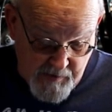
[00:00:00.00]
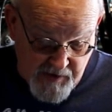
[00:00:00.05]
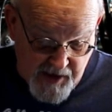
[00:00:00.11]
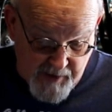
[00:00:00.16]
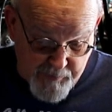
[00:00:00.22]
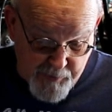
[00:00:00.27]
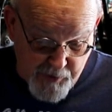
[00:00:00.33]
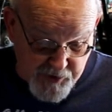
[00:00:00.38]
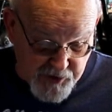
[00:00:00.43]

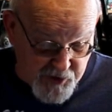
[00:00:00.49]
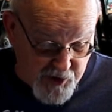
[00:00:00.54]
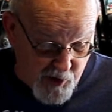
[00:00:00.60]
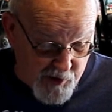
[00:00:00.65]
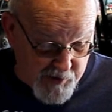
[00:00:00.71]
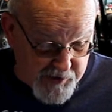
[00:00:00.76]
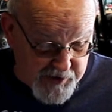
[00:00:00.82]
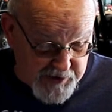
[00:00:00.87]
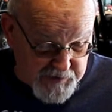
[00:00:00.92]
that put
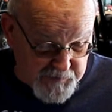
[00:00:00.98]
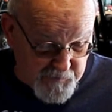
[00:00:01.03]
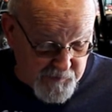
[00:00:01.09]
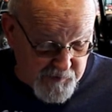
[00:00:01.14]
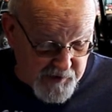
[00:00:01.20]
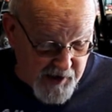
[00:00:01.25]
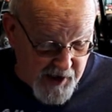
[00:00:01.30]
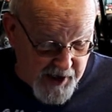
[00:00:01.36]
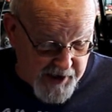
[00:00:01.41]
darkness
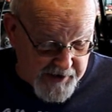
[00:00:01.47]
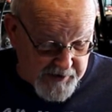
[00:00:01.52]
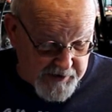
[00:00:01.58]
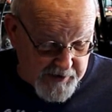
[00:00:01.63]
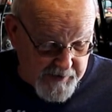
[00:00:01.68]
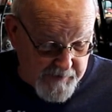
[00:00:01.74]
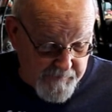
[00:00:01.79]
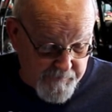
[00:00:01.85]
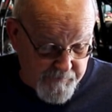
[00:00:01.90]
for
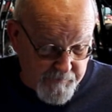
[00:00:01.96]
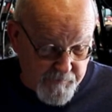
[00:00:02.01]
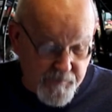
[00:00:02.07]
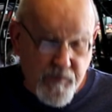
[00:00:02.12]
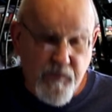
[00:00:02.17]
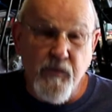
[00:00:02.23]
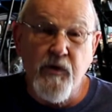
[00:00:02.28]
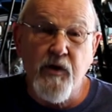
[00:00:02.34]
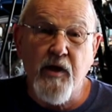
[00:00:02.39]
light
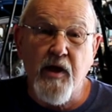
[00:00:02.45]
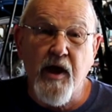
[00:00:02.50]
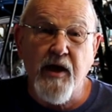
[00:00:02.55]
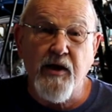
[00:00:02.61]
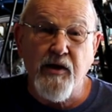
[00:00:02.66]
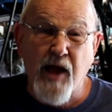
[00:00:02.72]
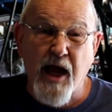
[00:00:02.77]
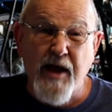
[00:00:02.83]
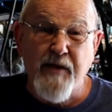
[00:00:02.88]

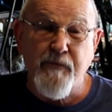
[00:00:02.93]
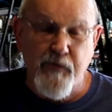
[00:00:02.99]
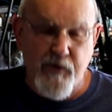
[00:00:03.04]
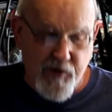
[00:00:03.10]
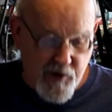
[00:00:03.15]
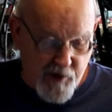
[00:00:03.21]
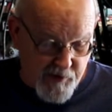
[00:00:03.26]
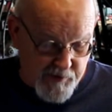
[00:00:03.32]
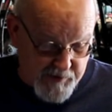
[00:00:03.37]
and light
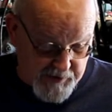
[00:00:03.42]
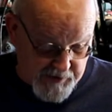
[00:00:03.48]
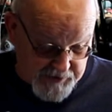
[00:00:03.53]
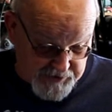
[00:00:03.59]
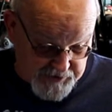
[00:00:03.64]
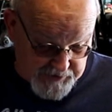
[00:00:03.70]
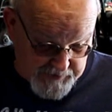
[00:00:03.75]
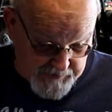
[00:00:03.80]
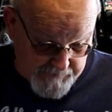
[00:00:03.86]
for
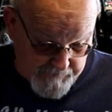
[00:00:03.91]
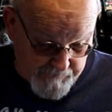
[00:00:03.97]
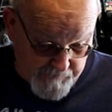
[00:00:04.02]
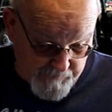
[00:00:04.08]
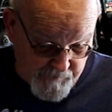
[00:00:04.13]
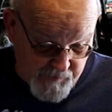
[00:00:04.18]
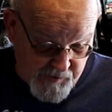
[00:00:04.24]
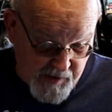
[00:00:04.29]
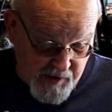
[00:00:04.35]
darkness,
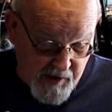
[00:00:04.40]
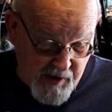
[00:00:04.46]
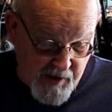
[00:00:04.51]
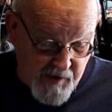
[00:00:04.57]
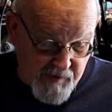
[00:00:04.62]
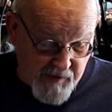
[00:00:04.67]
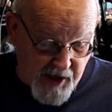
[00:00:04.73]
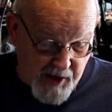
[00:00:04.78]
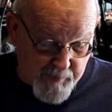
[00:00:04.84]

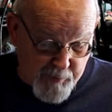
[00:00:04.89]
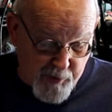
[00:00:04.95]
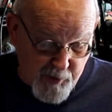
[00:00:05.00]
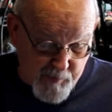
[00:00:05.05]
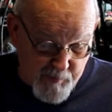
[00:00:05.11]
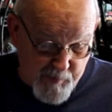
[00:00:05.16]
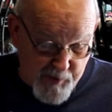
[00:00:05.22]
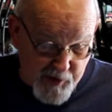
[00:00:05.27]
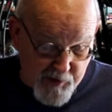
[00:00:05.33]
that
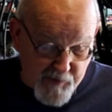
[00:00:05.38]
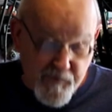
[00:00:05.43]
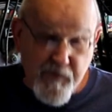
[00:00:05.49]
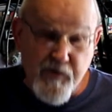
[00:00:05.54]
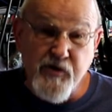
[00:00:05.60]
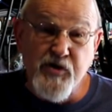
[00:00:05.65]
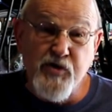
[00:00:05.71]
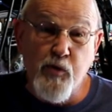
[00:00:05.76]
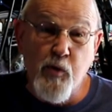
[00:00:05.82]
put bitter
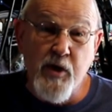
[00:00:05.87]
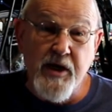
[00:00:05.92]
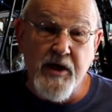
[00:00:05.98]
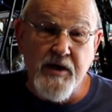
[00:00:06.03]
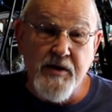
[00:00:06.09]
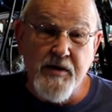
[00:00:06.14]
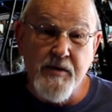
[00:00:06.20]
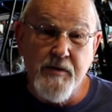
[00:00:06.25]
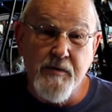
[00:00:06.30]
for
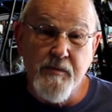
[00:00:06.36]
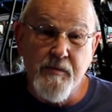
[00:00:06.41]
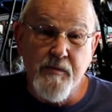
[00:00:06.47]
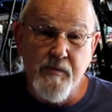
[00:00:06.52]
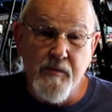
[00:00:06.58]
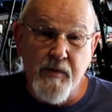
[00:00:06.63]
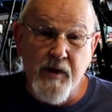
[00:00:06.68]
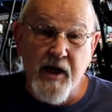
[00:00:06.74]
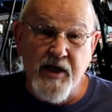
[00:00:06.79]
sweet
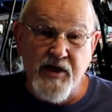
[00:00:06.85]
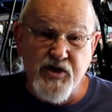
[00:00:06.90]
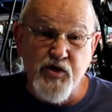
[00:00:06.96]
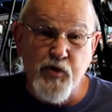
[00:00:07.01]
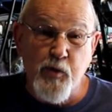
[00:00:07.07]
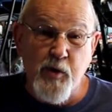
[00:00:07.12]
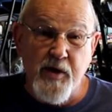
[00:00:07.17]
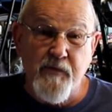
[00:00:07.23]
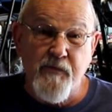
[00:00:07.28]
and
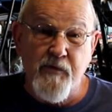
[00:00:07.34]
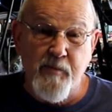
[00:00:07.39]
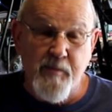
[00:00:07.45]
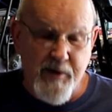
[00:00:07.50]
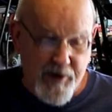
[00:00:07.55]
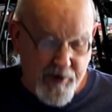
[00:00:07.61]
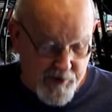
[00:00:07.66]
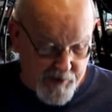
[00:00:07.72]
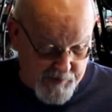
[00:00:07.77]
sweet for
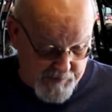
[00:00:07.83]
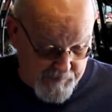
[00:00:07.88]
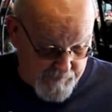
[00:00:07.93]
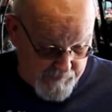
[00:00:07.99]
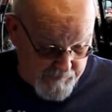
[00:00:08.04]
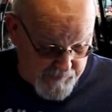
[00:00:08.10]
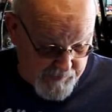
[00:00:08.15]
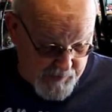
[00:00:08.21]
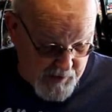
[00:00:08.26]
bitter.
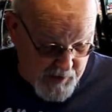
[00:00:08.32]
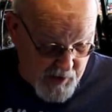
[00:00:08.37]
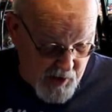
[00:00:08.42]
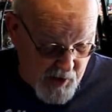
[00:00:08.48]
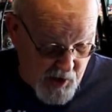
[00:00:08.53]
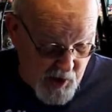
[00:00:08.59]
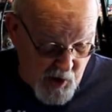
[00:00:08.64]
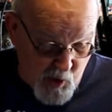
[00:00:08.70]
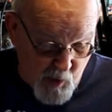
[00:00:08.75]

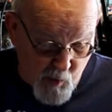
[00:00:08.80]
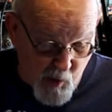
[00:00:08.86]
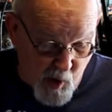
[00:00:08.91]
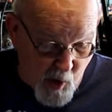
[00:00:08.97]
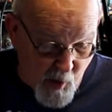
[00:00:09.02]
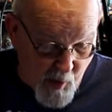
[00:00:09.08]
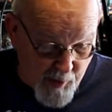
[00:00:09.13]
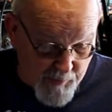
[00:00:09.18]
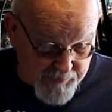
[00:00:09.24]

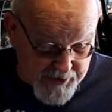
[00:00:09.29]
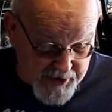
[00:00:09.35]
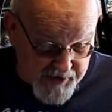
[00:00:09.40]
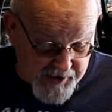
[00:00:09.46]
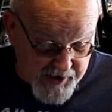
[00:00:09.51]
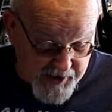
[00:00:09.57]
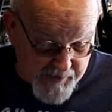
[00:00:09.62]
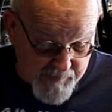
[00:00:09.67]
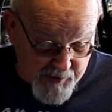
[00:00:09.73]
Woe unto
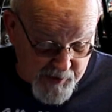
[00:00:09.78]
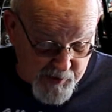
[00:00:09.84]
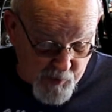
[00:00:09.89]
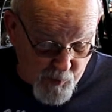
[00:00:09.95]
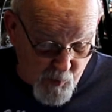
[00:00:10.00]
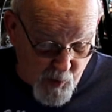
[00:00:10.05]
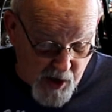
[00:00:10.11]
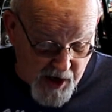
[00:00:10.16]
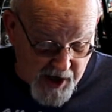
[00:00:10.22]
them that are
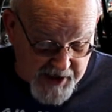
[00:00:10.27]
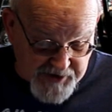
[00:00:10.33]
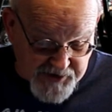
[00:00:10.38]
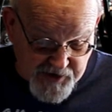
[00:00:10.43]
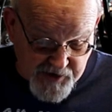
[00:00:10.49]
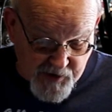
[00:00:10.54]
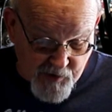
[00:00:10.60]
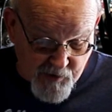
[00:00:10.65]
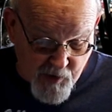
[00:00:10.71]

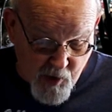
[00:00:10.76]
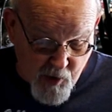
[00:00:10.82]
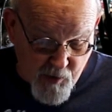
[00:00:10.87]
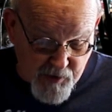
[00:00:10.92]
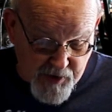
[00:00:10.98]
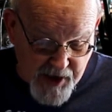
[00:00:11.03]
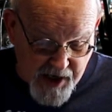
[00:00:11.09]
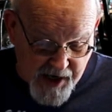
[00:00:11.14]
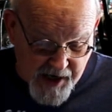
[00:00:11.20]
wise in their
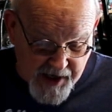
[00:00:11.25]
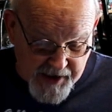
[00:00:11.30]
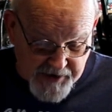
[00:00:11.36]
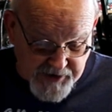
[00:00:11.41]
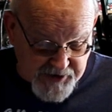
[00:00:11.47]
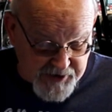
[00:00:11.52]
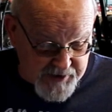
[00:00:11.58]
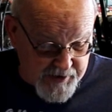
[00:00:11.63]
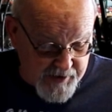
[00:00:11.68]
own
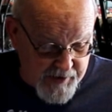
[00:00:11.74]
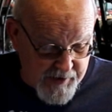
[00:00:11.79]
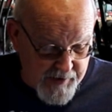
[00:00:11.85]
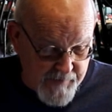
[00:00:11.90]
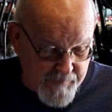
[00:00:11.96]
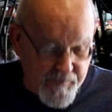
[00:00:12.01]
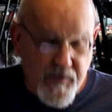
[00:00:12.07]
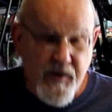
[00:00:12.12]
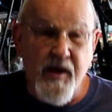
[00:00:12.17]
eyes
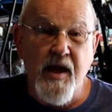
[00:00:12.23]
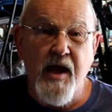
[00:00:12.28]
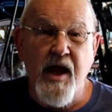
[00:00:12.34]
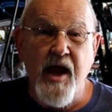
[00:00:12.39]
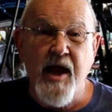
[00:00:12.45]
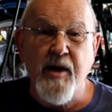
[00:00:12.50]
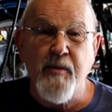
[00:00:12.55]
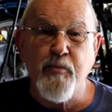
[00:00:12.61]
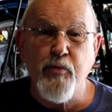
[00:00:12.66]

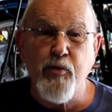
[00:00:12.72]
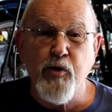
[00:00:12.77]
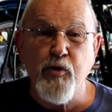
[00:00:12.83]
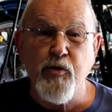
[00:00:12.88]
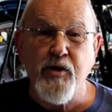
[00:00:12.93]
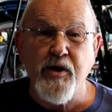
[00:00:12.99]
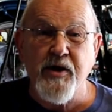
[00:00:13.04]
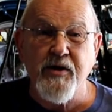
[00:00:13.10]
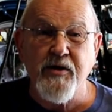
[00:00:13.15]
and
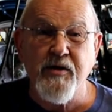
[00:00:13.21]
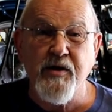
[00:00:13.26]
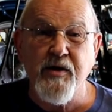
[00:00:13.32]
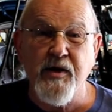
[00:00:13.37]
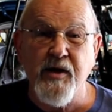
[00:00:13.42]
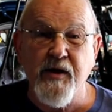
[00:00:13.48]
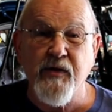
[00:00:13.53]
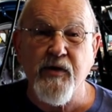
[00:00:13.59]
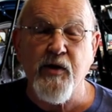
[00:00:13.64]
prudent
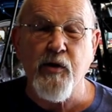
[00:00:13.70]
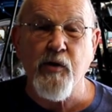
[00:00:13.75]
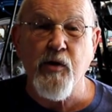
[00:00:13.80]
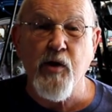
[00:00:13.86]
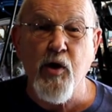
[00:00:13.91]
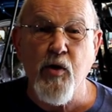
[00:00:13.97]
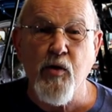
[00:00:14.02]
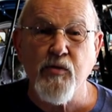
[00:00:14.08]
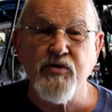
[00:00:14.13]
in their
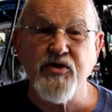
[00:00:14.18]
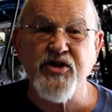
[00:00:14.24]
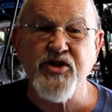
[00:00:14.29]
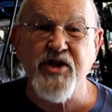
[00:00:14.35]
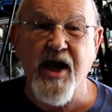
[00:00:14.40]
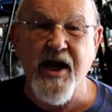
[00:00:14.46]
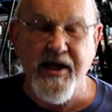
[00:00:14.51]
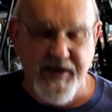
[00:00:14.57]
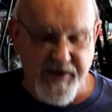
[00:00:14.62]
own
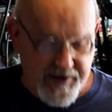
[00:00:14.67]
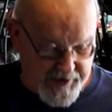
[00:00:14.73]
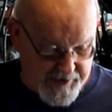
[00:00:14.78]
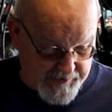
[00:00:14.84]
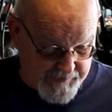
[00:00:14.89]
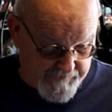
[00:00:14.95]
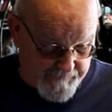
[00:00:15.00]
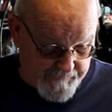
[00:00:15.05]
sight.